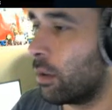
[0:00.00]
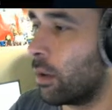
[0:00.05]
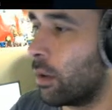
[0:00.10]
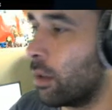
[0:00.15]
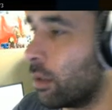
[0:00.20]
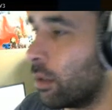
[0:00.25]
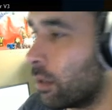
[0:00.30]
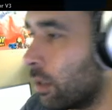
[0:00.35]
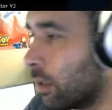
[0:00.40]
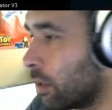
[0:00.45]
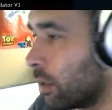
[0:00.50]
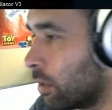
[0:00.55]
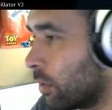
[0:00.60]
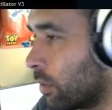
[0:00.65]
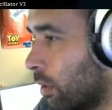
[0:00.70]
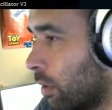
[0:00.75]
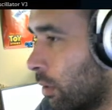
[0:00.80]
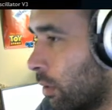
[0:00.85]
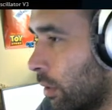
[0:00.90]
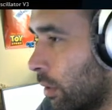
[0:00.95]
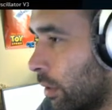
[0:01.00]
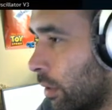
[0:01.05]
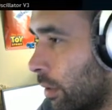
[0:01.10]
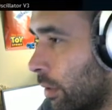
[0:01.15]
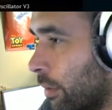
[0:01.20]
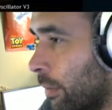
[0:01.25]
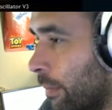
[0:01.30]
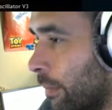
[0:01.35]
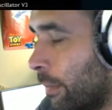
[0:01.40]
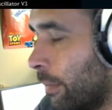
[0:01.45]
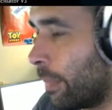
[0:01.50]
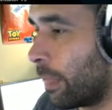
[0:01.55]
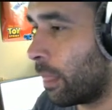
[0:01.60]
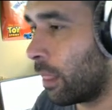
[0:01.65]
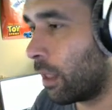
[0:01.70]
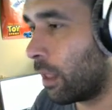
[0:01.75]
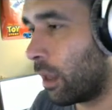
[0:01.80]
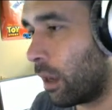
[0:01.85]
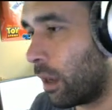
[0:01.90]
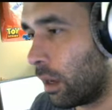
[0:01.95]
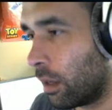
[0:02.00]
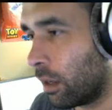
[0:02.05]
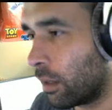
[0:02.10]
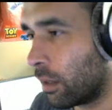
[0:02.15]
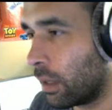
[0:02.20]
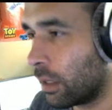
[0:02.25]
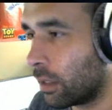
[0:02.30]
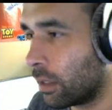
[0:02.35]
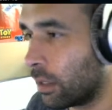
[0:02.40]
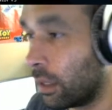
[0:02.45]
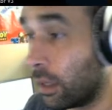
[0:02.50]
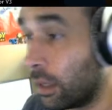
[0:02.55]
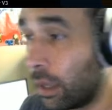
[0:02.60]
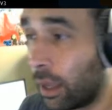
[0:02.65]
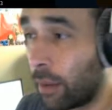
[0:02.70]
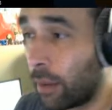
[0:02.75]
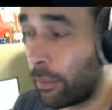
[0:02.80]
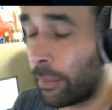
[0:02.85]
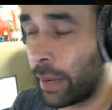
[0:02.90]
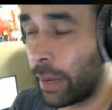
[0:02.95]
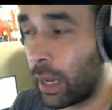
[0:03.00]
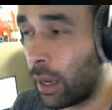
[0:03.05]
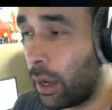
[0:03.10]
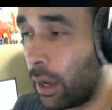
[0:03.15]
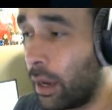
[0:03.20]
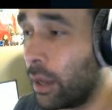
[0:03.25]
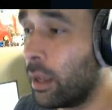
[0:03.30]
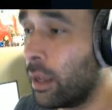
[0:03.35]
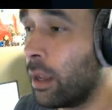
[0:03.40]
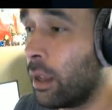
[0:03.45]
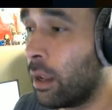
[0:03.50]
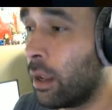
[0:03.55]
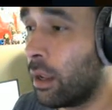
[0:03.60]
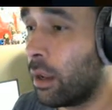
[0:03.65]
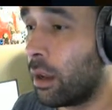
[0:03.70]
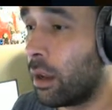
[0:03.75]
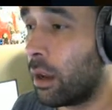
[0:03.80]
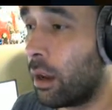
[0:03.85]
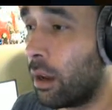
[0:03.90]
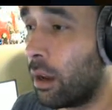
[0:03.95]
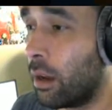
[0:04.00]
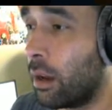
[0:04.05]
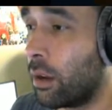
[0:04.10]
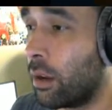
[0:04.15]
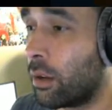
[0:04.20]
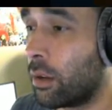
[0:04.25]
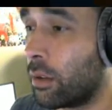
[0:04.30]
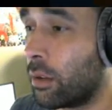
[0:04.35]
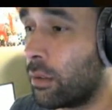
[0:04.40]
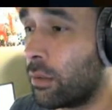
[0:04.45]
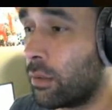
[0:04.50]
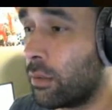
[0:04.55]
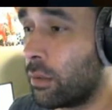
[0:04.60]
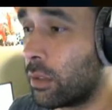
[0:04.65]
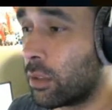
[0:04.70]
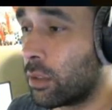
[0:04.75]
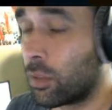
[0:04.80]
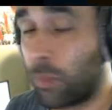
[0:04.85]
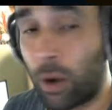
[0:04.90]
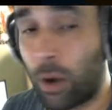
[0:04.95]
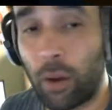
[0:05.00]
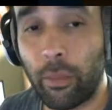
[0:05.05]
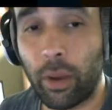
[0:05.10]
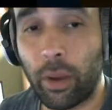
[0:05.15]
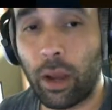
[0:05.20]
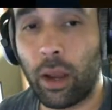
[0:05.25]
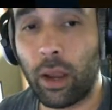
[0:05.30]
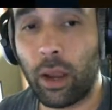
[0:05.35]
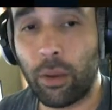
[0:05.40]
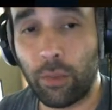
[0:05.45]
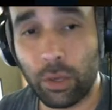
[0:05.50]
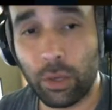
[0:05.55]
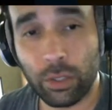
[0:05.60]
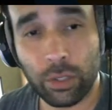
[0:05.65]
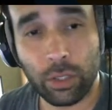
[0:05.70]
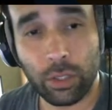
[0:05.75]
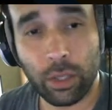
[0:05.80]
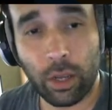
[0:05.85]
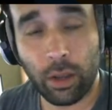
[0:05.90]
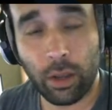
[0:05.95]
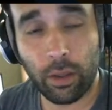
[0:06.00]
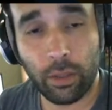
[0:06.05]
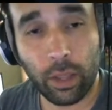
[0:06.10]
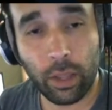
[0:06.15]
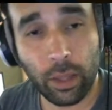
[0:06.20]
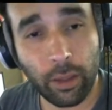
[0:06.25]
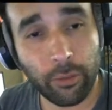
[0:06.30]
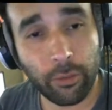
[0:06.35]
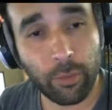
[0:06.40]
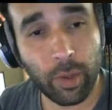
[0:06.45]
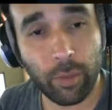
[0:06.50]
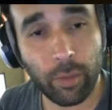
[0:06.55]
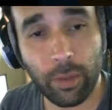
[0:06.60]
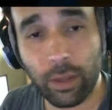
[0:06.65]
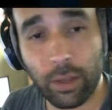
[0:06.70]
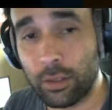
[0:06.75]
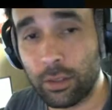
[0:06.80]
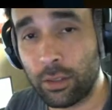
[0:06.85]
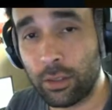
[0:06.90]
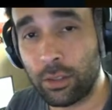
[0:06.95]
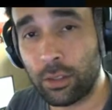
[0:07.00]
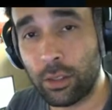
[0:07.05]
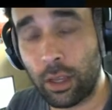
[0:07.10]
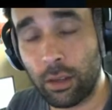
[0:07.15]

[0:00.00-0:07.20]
looked at this one earlier. Sitting at a buy, smart buy, which they left me a message at